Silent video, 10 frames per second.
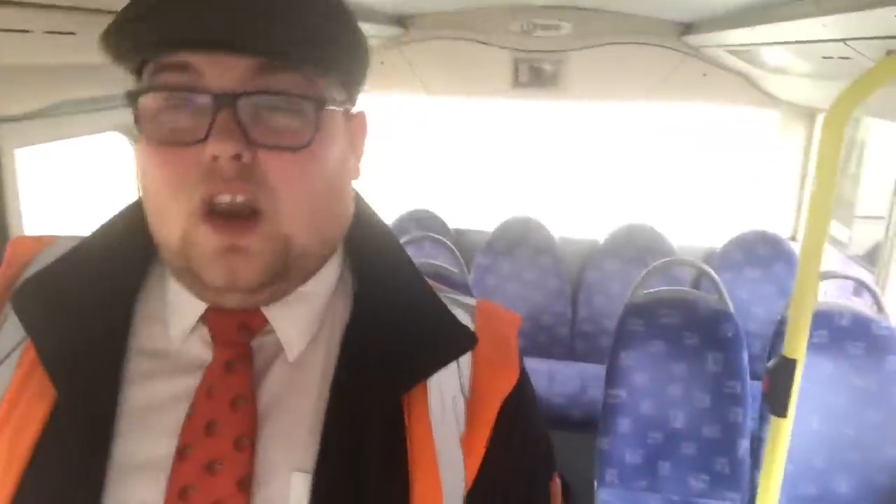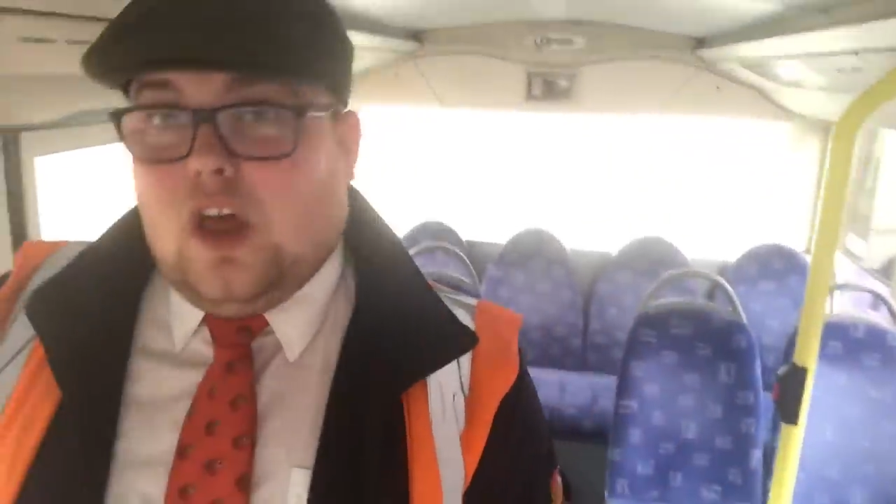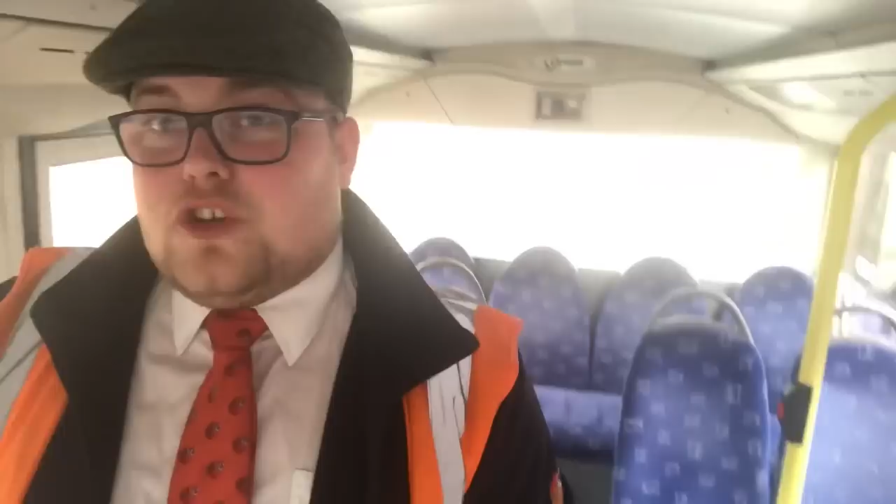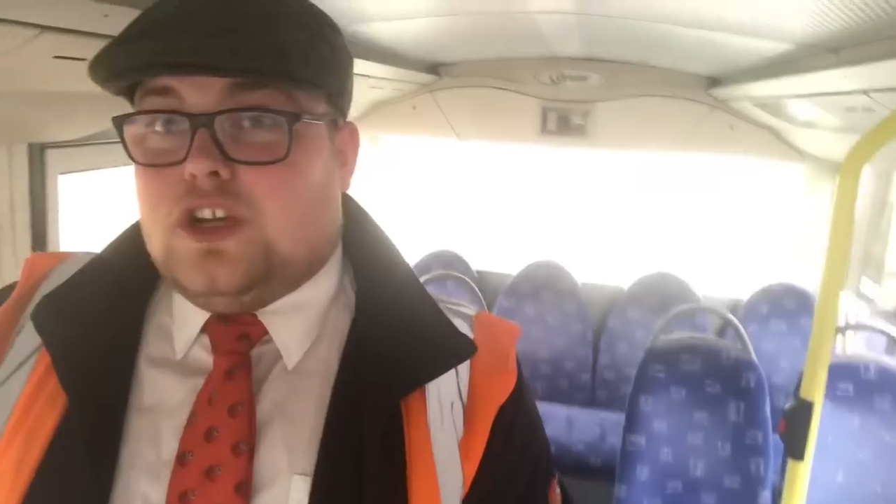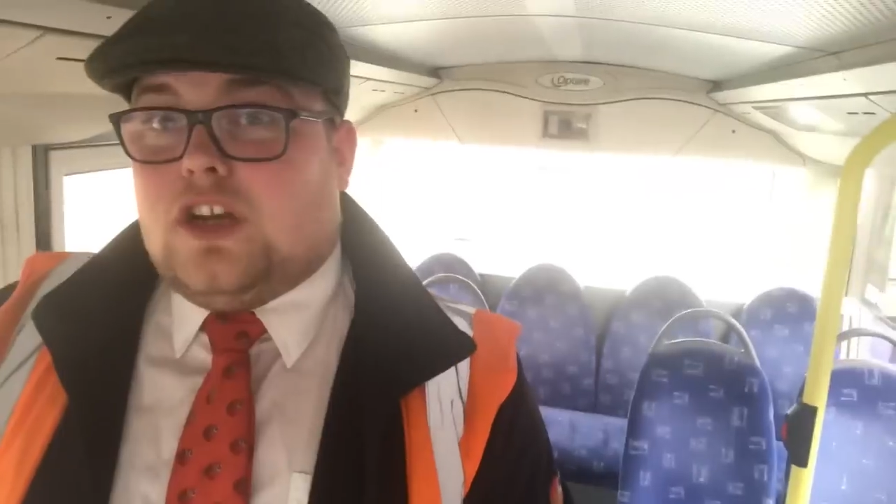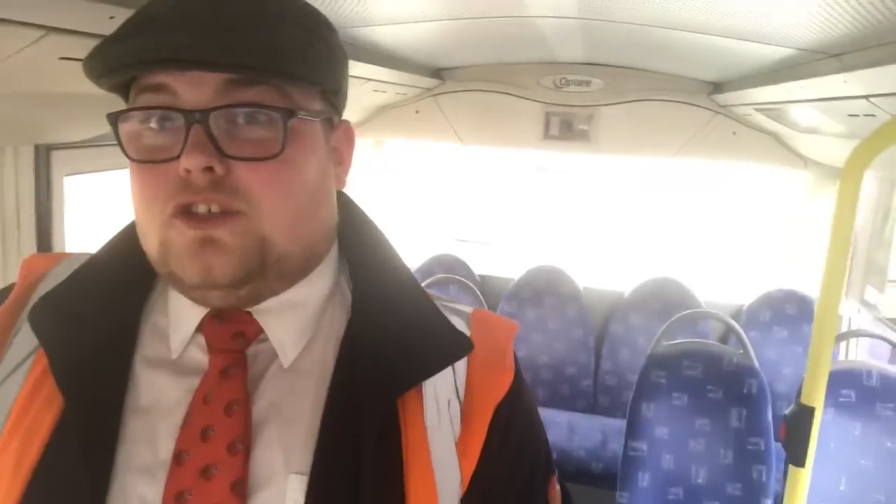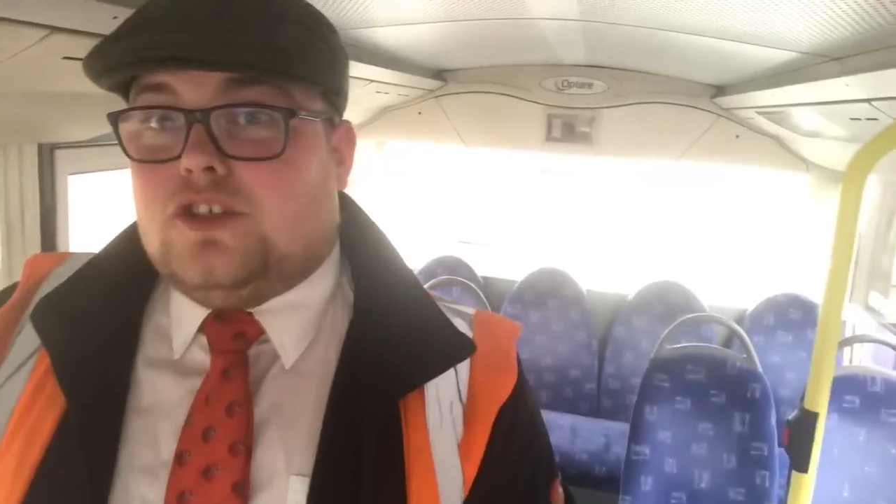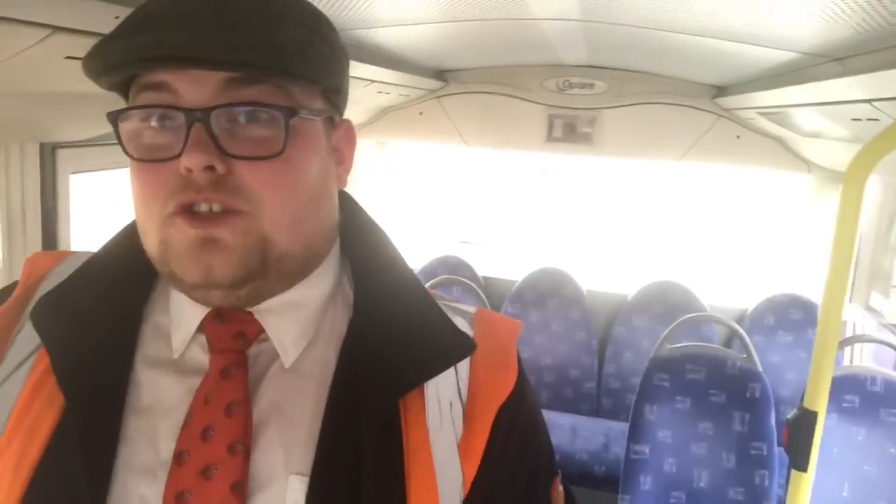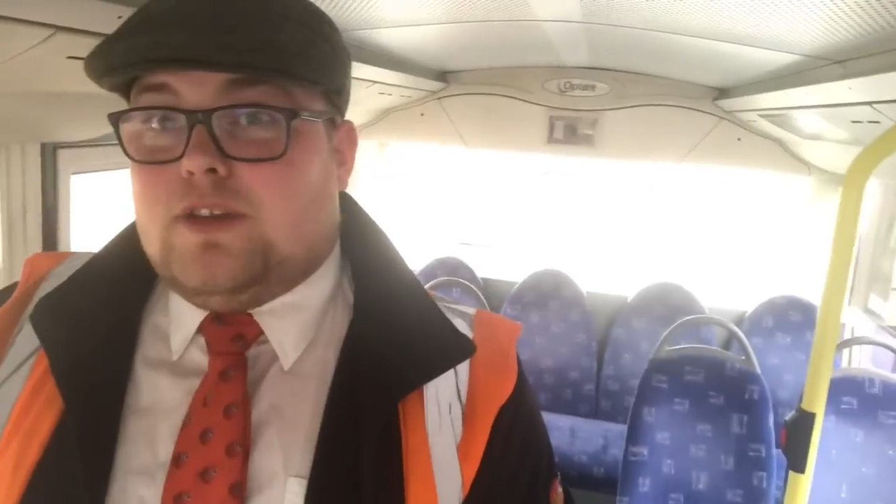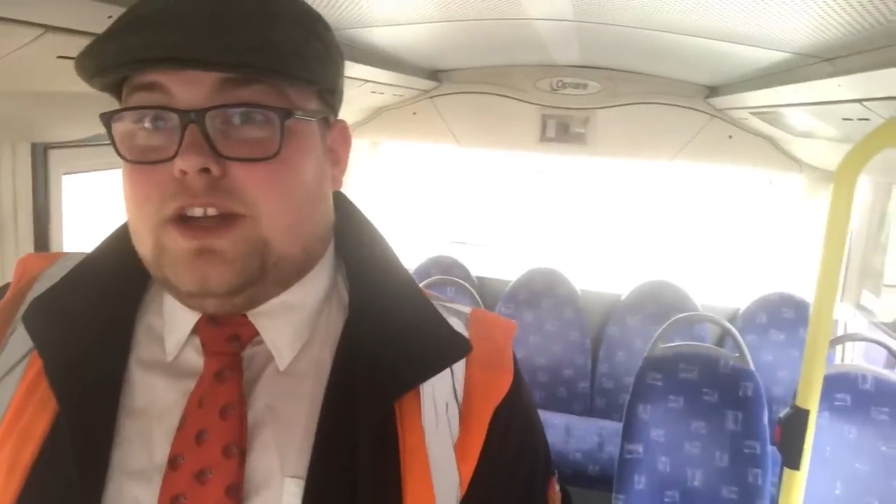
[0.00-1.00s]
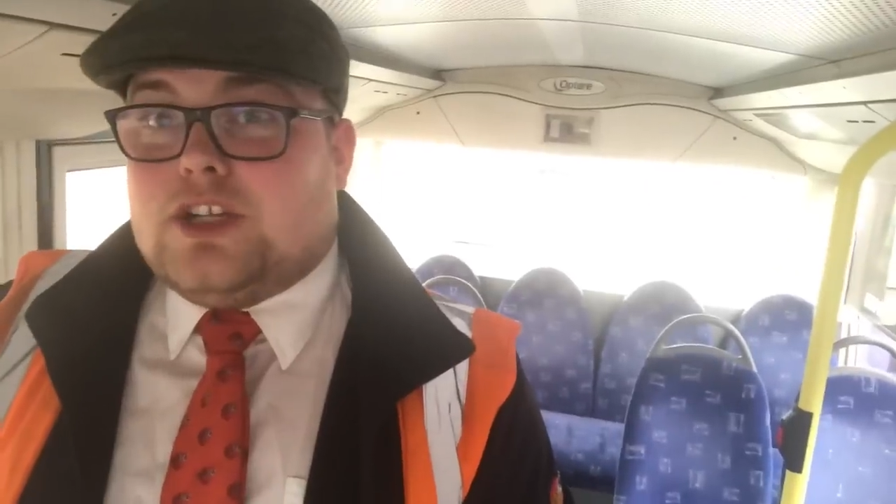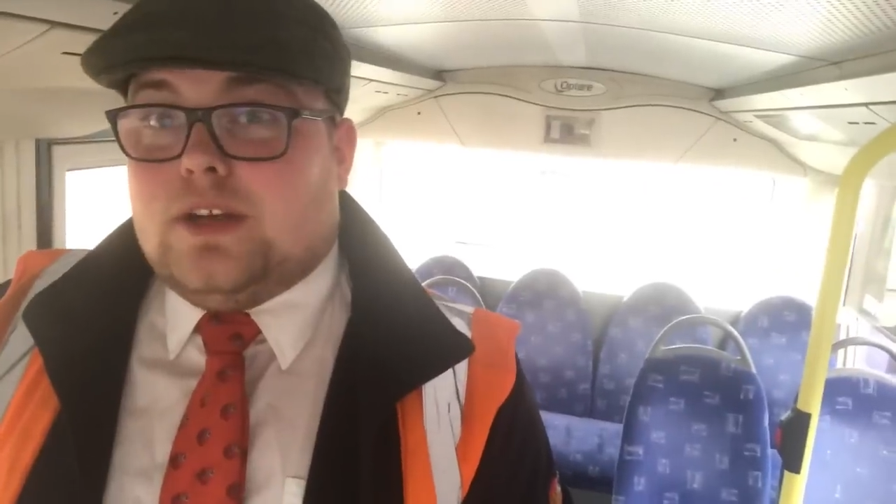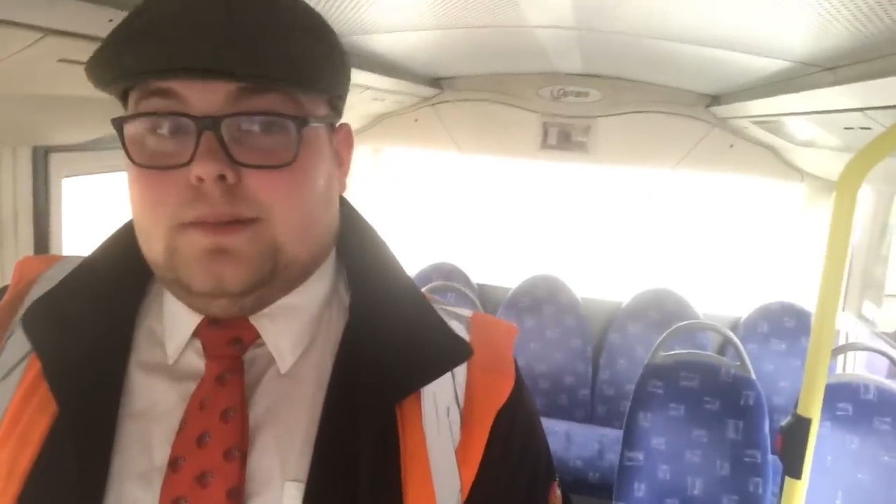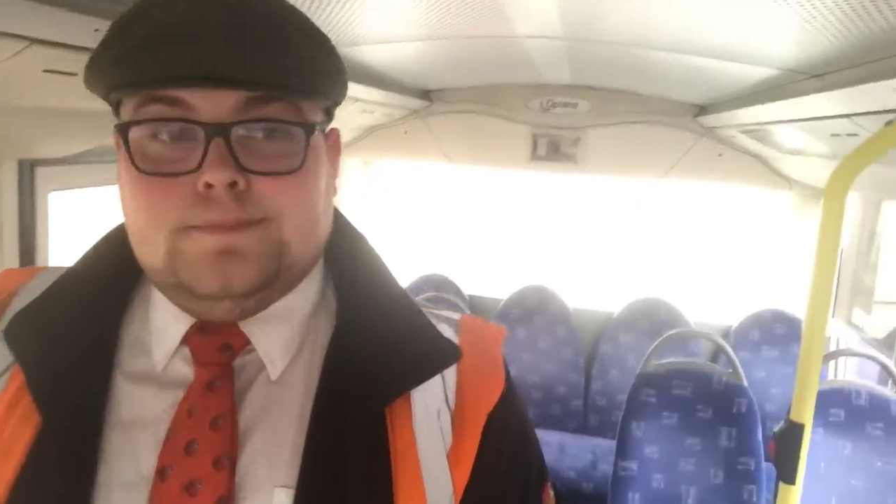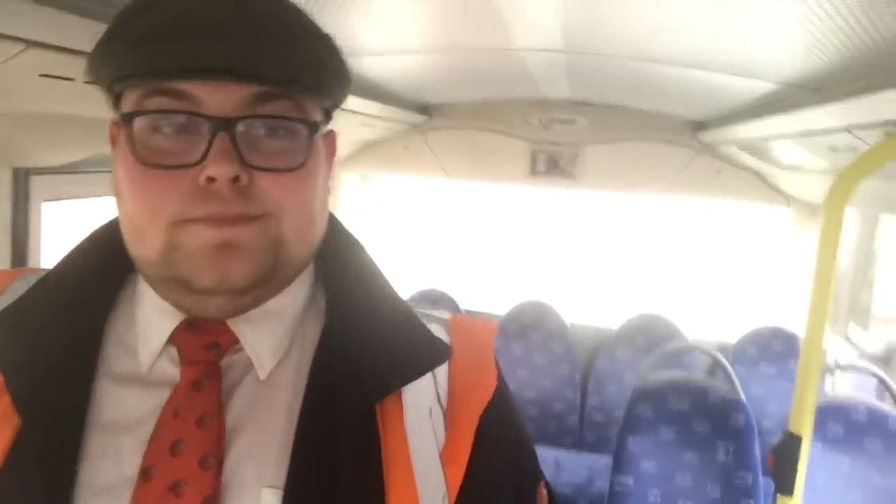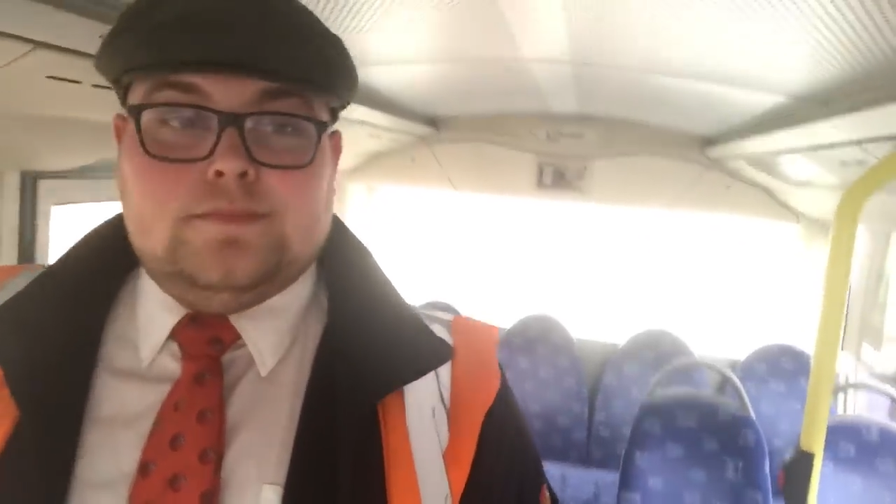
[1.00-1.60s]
lost your concentration.